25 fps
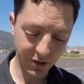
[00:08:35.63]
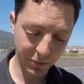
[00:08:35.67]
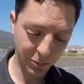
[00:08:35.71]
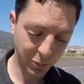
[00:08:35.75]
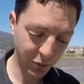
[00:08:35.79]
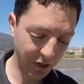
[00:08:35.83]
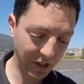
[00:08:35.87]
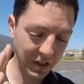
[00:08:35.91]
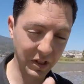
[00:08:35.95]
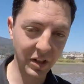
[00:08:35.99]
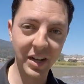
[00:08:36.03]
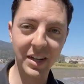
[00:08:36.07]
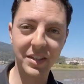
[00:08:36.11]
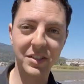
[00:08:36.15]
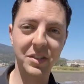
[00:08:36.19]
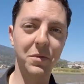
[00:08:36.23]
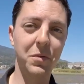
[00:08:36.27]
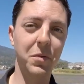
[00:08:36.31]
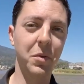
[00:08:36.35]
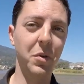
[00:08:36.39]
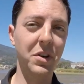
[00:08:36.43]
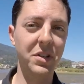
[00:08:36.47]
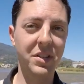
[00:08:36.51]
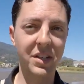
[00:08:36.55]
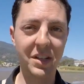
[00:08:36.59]
They're putting lots of
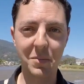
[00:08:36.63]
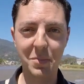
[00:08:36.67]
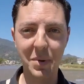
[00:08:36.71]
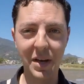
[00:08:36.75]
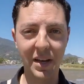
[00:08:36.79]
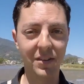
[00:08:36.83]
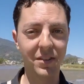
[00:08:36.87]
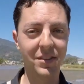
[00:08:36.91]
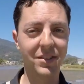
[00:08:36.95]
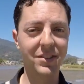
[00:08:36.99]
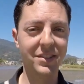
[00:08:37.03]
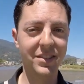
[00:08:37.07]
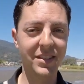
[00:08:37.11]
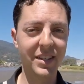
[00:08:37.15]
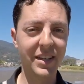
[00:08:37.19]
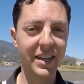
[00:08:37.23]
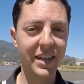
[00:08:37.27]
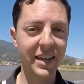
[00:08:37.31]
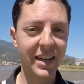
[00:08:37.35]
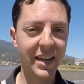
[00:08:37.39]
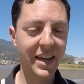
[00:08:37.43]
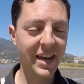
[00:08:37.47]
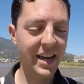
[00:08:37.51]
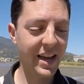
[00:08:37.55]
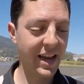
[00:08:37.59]
force on the pedals
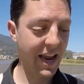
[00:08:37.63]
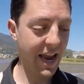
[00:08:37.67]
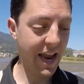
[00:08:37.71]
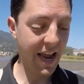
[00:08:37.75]
mm-hmm.